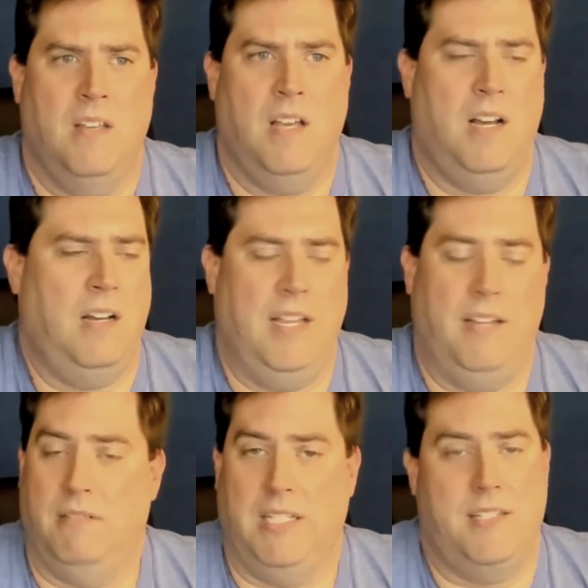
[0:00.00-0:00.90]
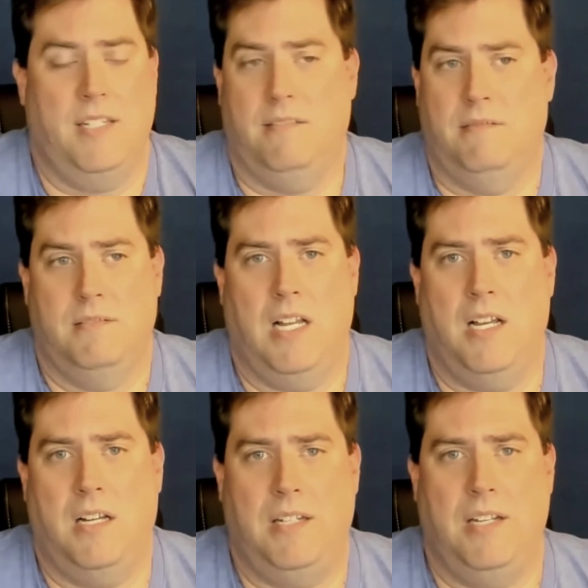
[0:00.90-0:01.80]
LinkedIn.
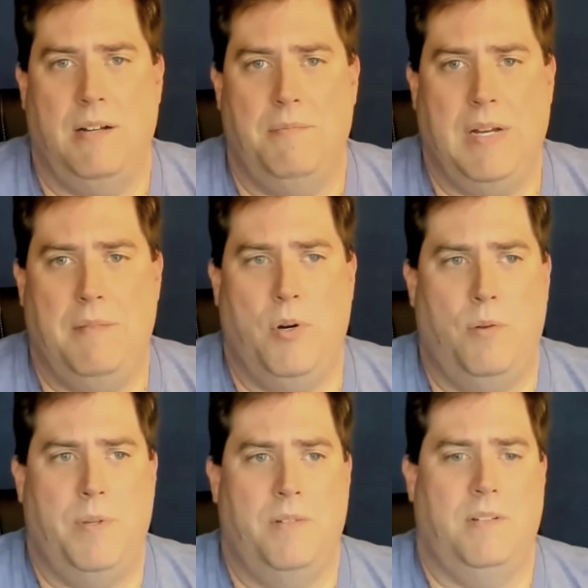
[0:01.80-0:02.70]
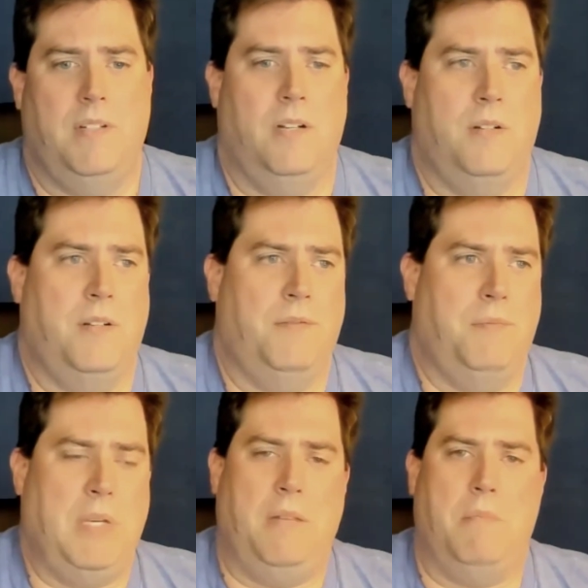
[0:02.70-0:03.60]
I'm open, to
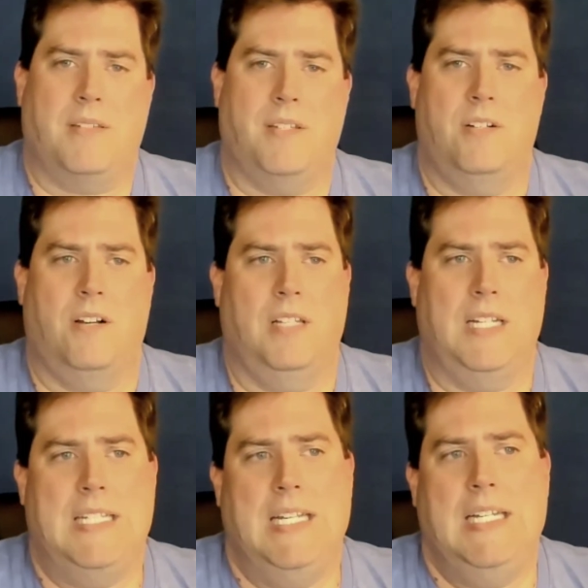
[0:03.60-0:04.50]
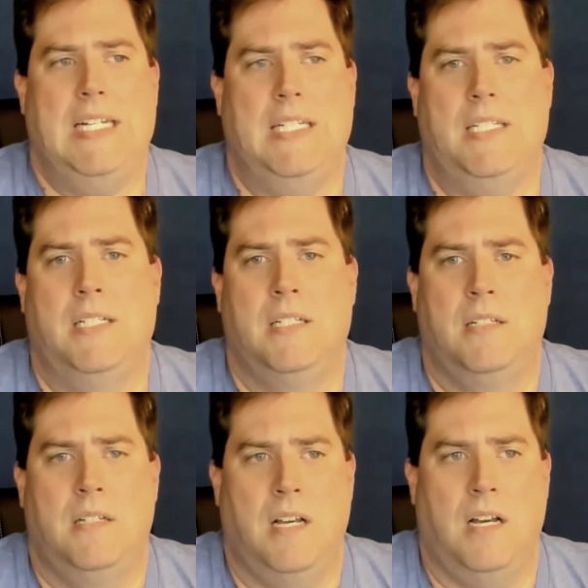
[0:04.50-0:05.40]
being messaged on LinkedIn and
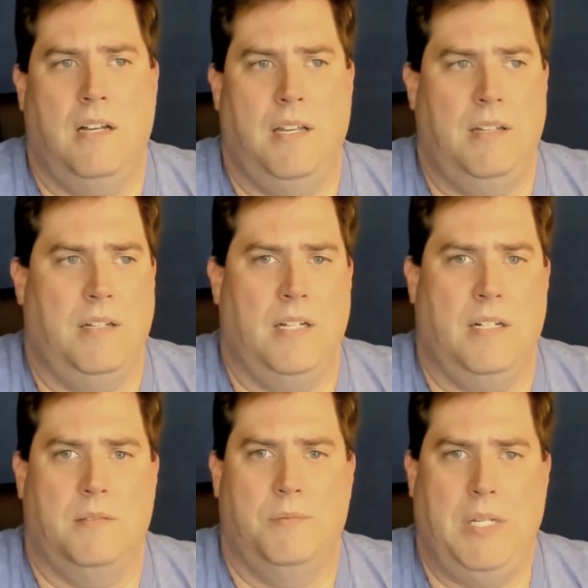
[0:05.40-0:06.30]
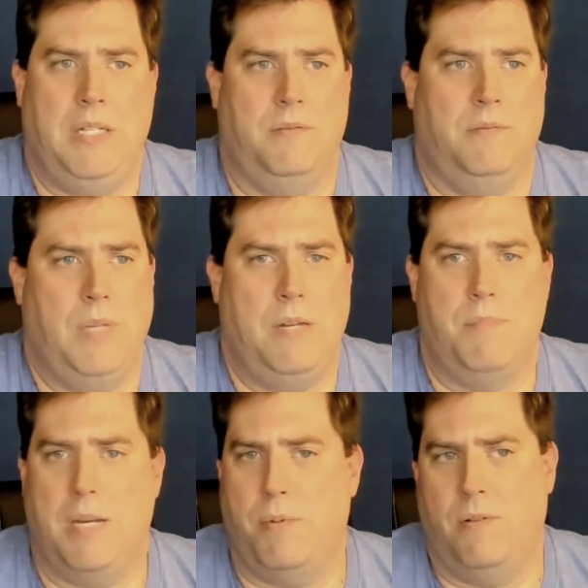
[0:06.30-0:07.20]
meeting
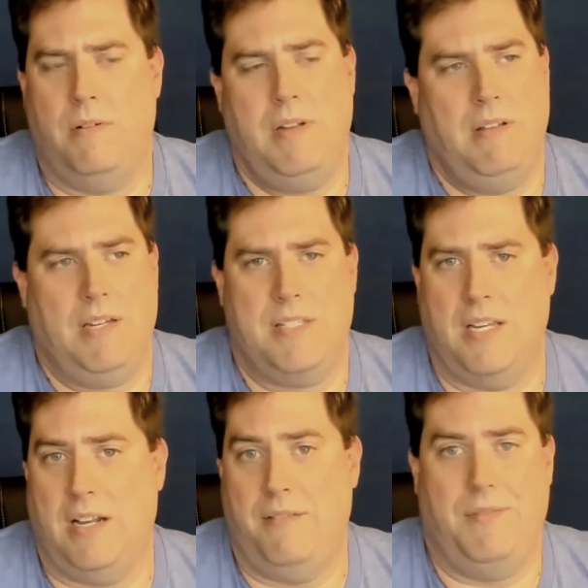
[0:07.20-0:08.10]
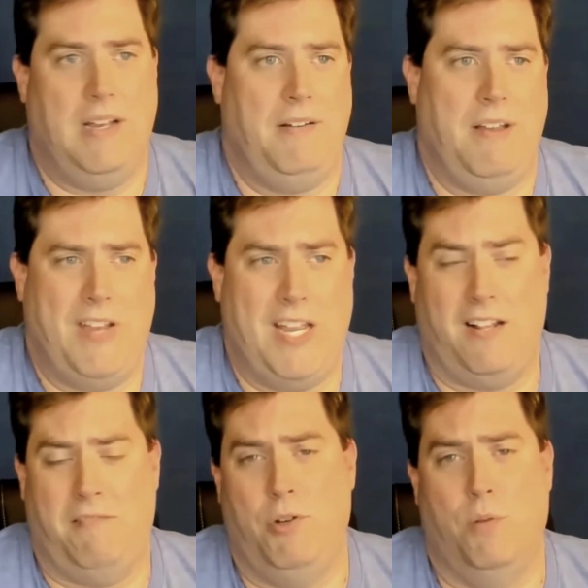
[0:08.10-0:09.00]
people. Like I said, I have had
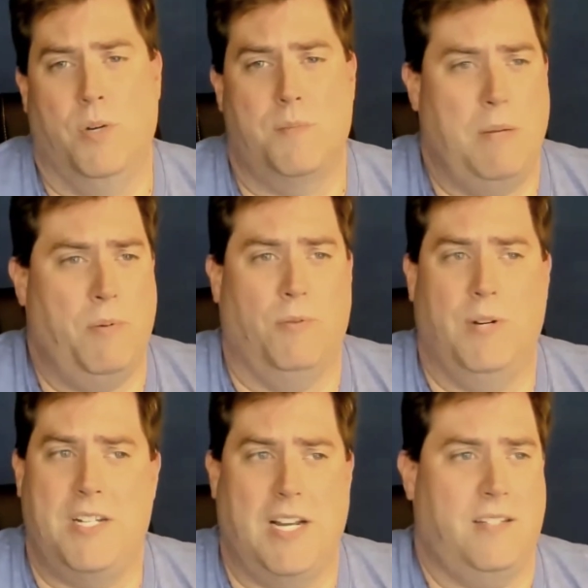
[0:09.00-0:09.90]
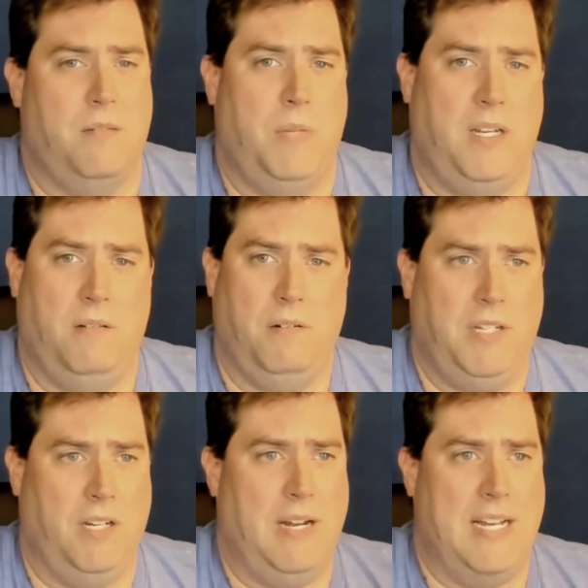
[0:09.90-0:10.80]
numerous people reach out to
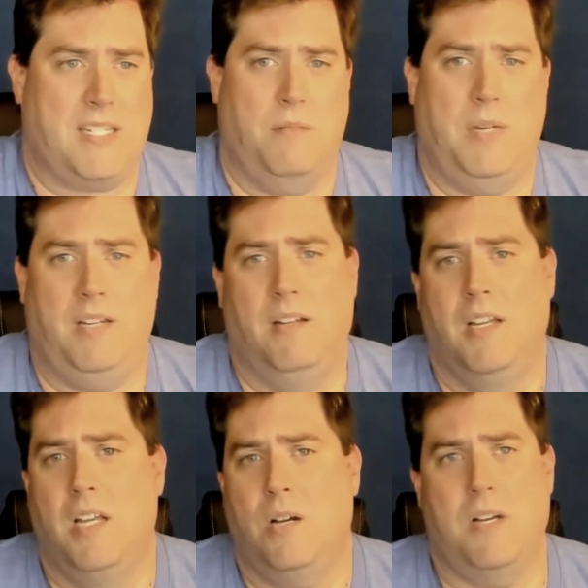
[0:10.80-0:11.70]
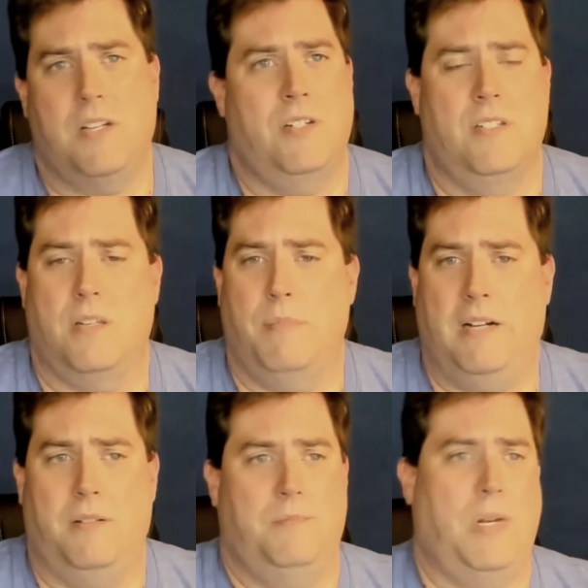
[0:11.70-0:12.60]
me, asking me questions
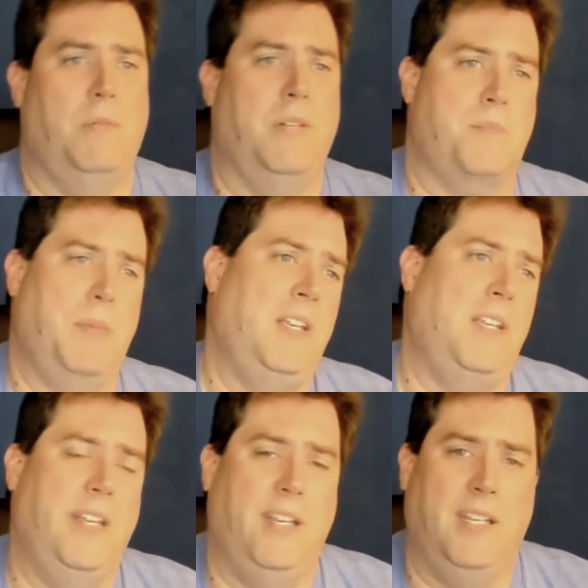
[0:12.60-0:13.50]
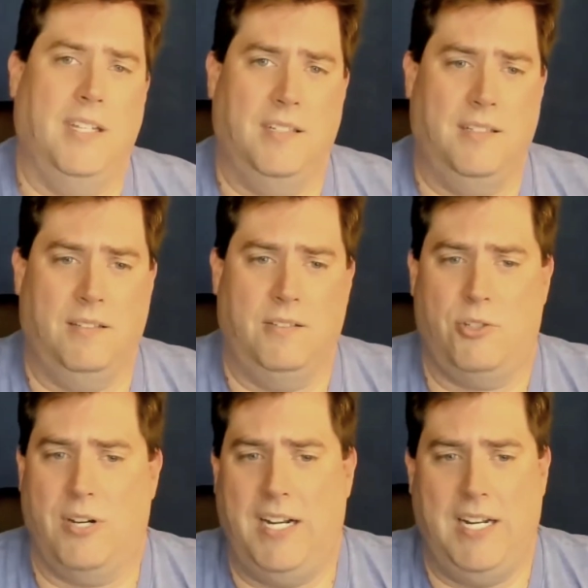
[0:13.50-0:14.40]
about public speaking and
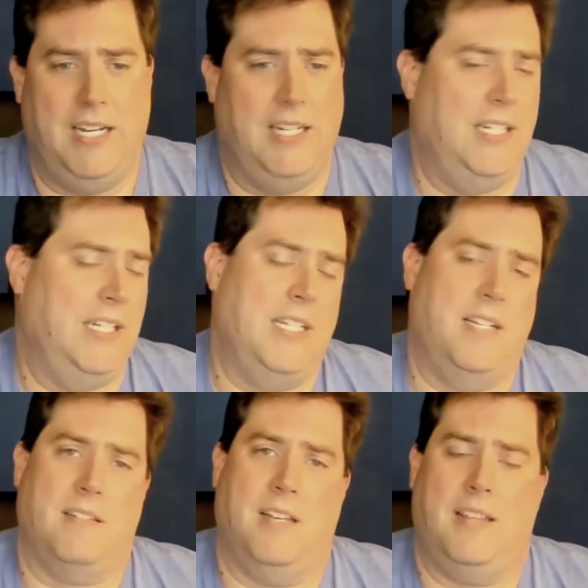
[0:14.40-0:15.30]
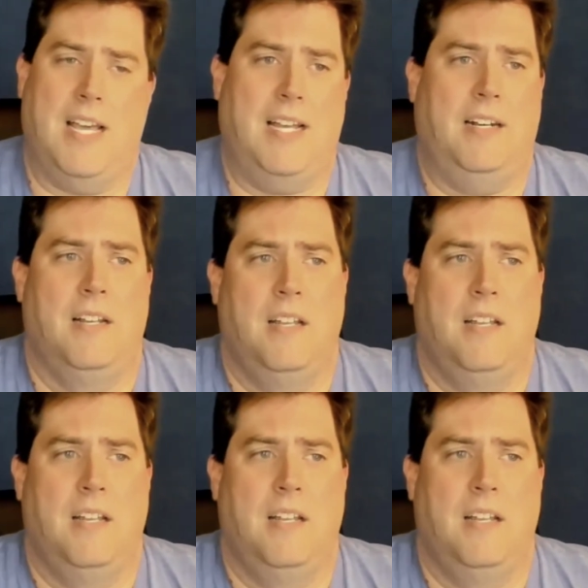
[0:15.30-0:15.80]
training and things like that.